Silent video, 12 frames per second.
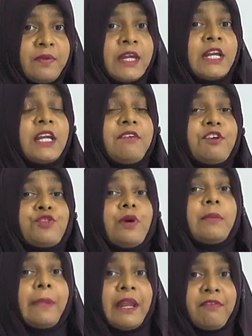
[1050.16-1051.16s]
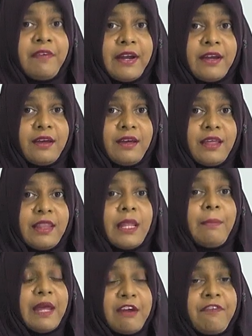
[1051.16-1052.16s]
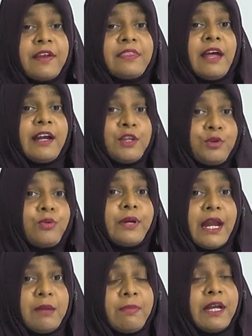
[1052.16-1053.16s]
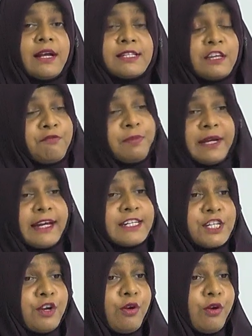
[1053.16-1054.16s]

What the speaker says: individual benefit, the benefit that you get because of production or